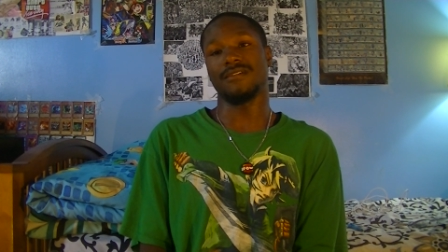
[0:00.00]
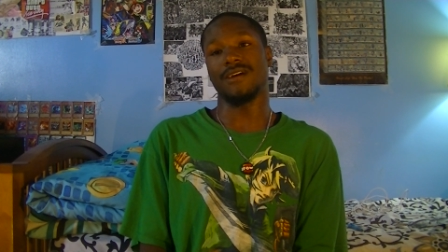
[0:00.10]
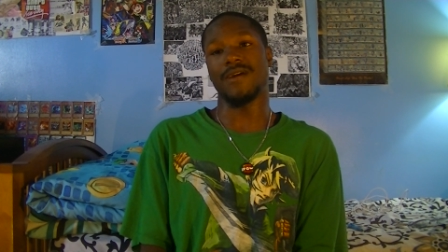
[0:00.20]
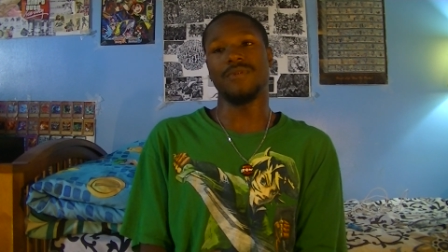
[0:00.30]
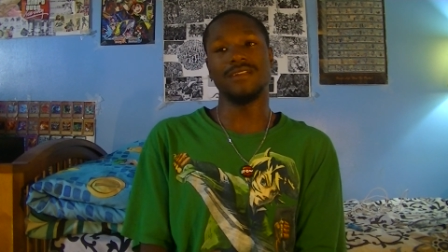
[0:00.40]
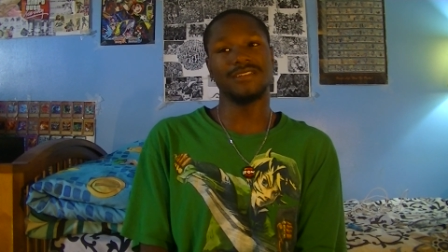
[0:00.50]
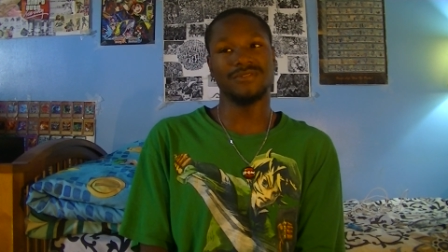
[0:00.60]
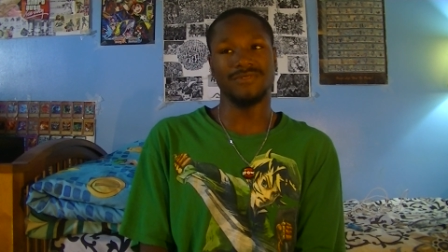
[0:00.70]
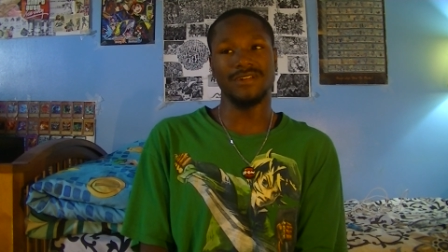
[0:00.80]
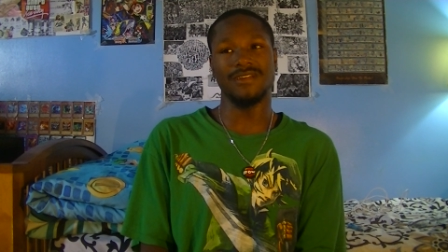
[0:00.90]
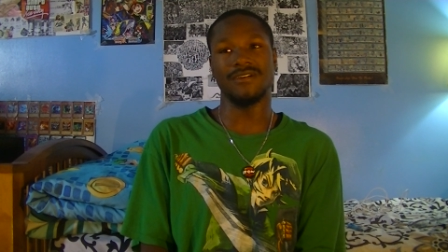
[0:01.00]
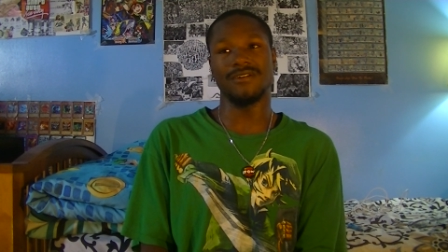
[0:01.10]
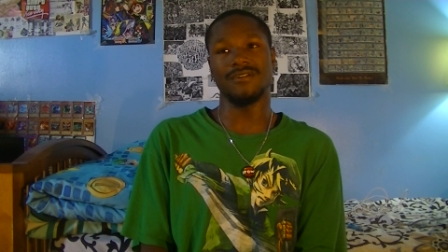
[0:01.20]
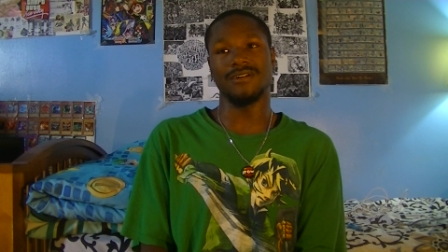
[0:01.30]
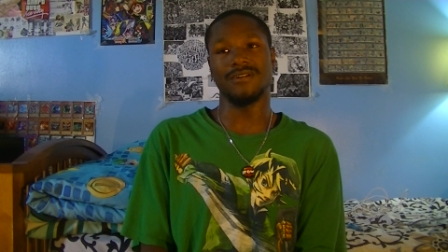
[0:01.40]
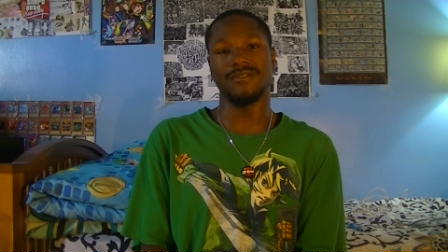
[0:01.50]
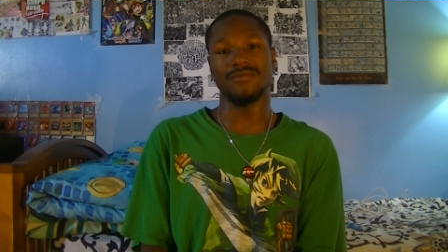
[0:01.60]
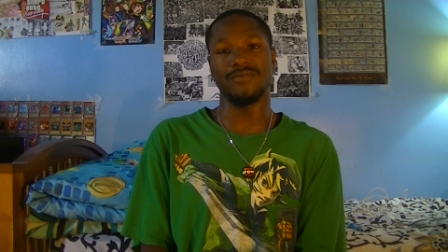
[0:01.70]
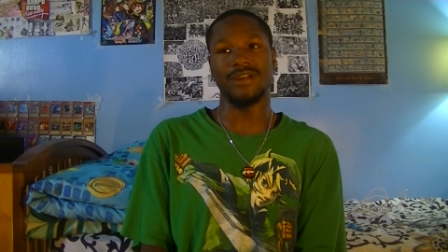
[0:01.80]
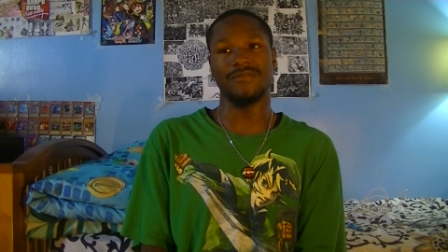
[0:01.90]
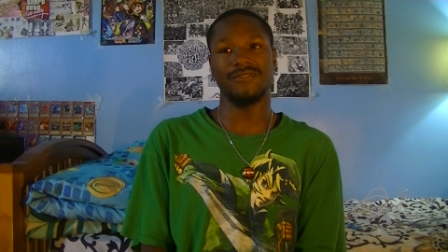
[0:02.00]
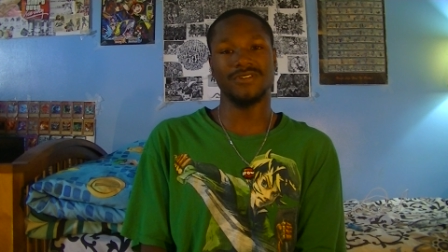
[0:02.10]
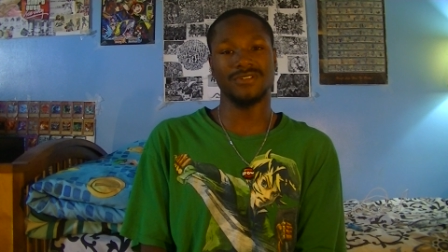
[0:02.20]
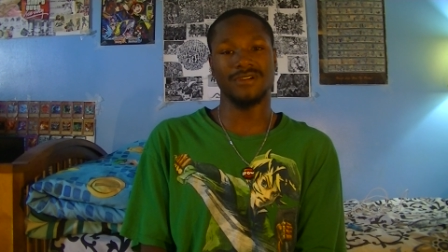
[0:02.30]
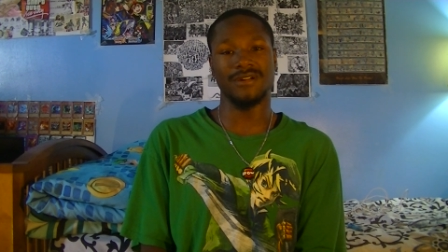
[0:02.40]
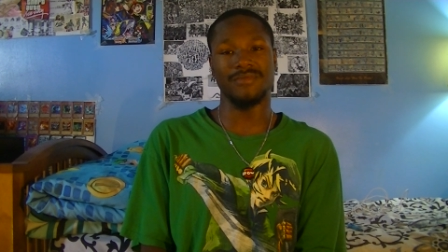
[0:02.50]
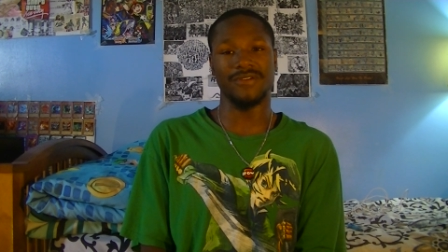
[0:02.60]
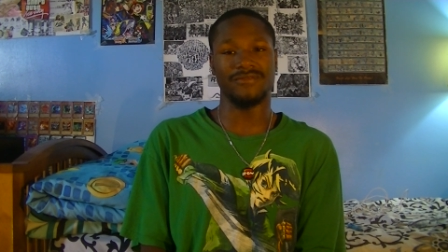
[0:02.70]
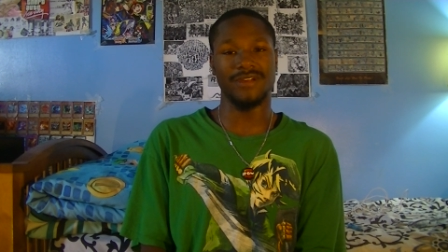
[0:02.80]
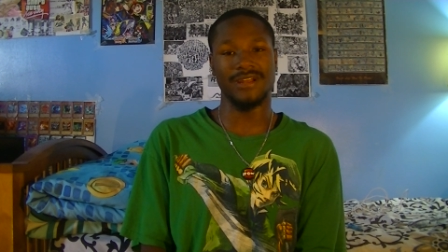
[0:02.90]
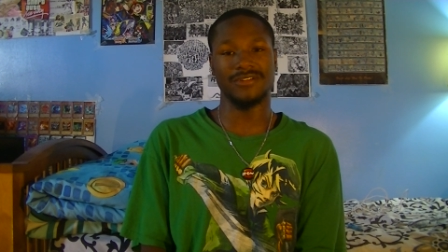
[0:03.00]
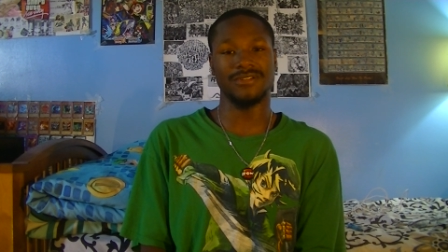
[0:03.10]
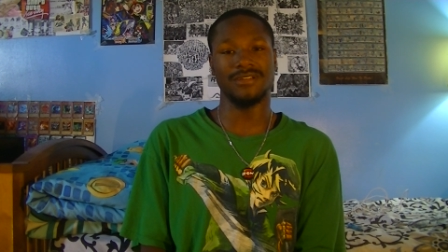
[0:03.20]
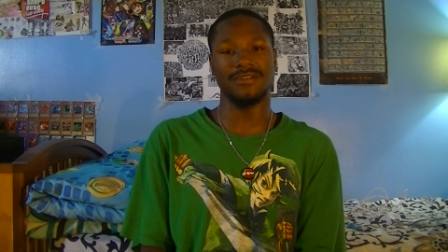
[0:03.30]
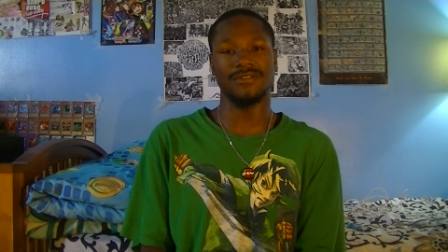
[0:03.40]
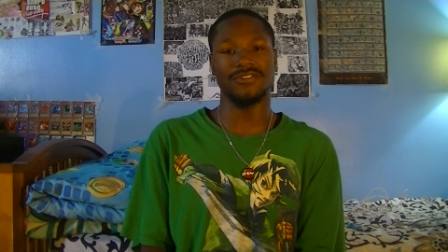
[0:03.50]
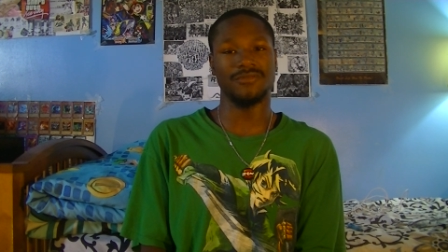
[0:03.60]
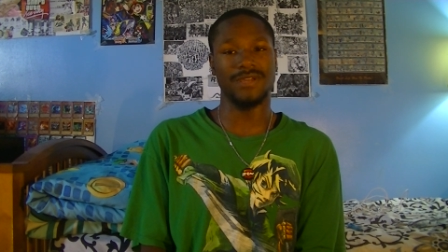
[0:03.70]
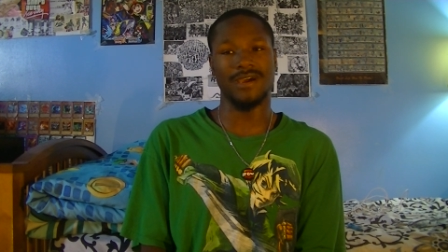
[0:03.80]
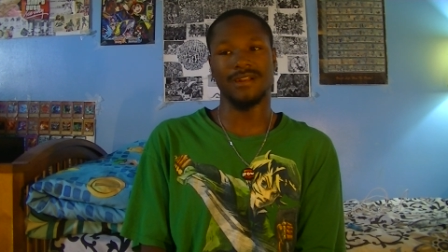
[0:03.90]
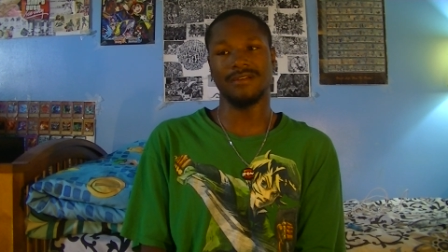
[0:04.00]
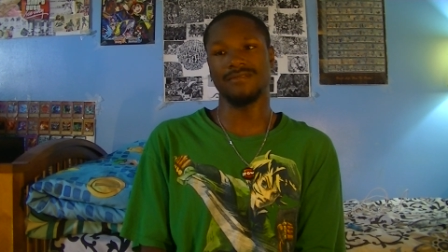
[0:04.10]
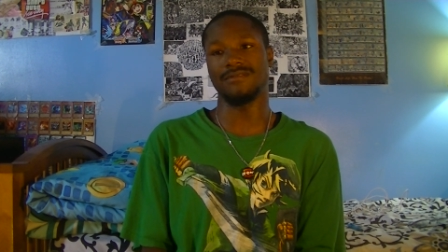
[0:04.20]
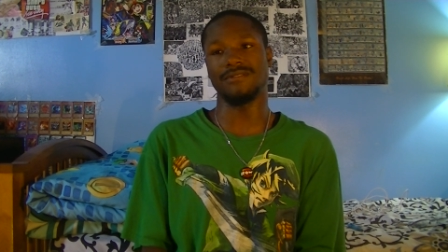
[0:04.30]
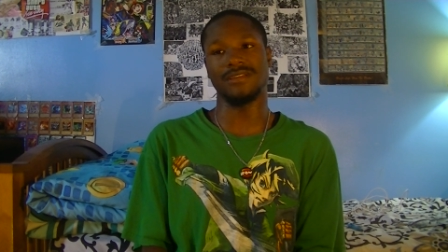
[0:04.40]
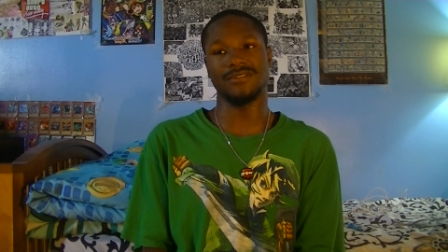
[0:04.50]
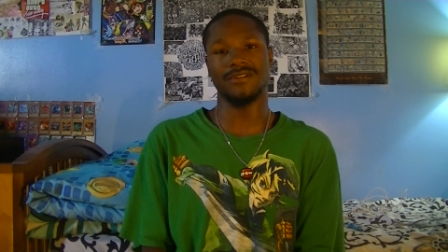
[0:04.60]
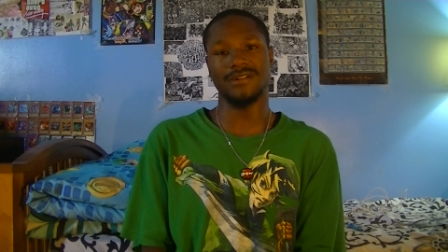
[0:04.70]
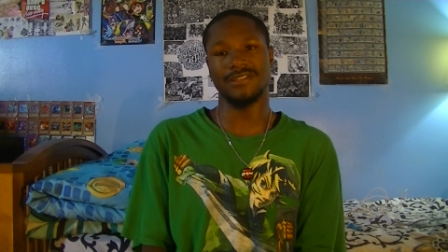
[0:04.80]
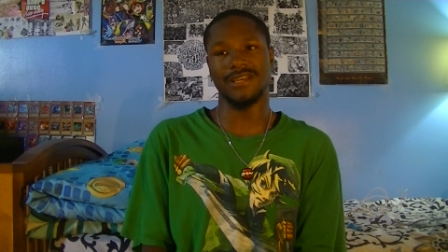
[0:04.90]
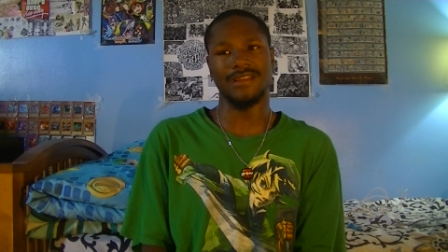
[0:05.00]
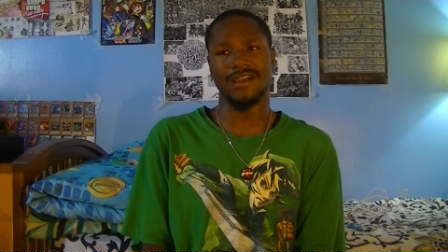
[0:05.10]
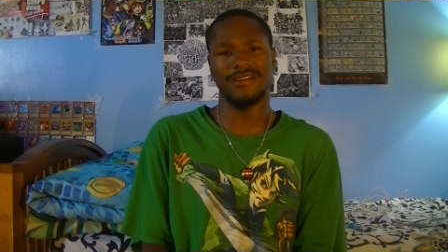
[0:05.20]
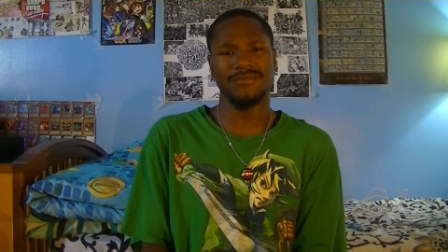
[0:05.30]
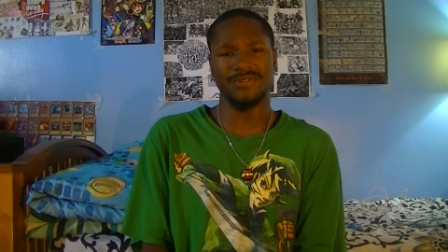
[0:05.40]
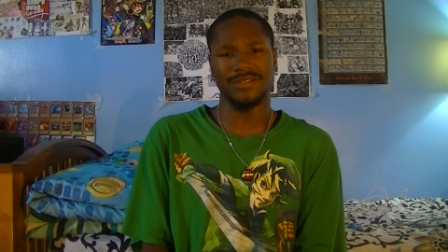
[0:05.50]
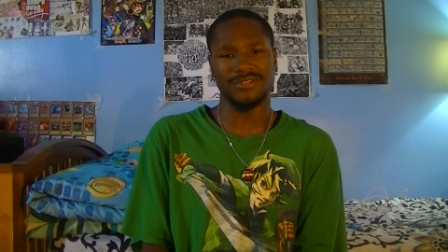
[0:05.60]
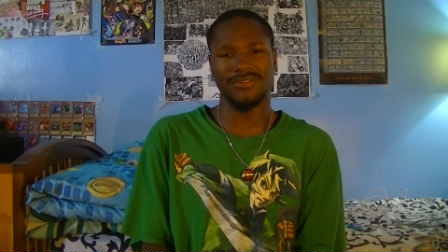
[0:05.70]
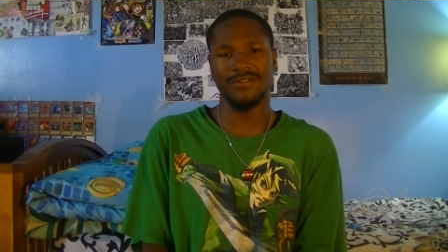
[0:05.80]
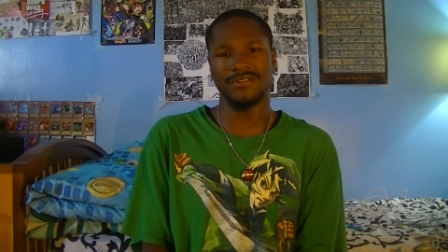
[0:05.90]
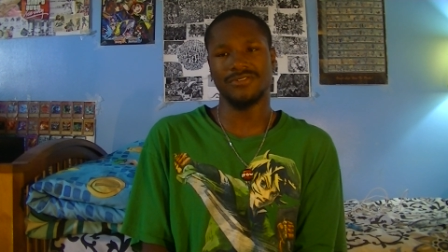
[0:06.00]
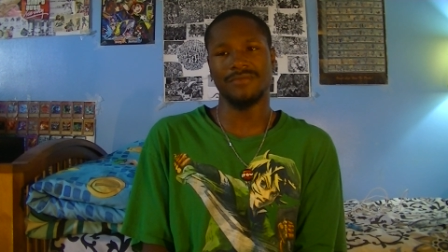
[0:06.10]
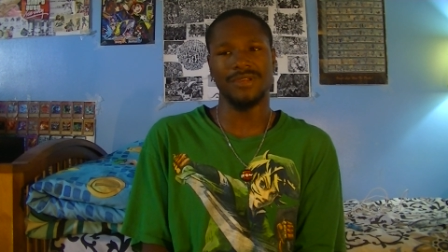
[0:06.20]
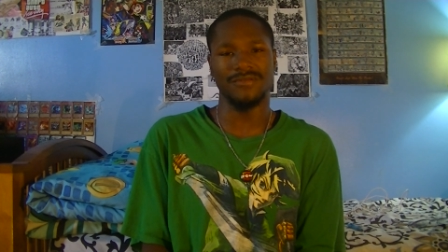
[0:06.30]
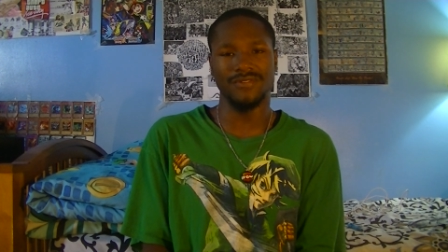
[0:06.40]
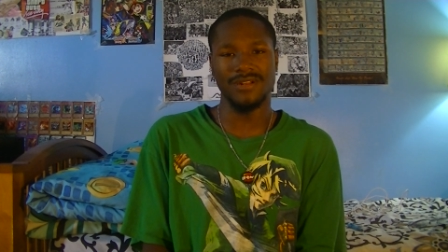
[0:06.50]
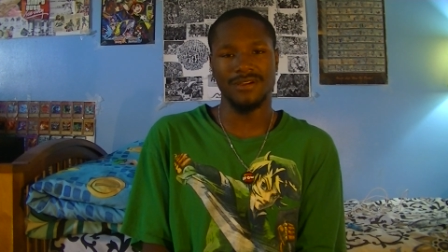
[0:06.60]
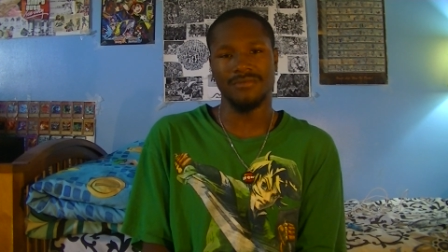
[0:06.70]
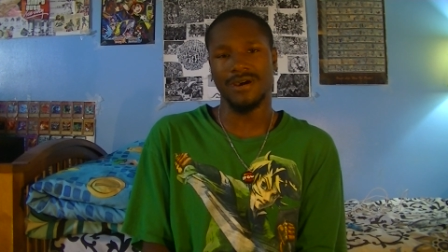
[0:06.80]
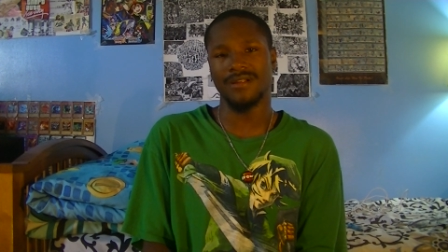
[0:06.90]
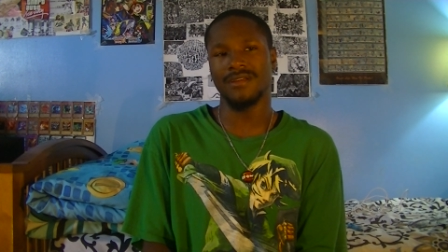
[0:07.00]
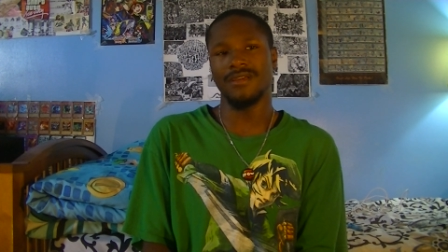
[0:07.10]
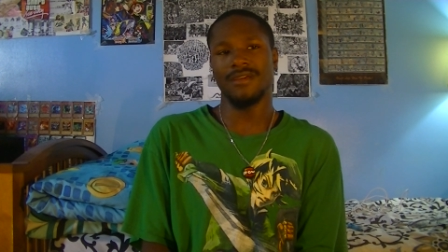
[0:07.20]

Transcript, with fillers: I made this video uh, when I first started. My friend actually uh, told me how to get started because I, I couldn't pick a starter. So I made a video about it.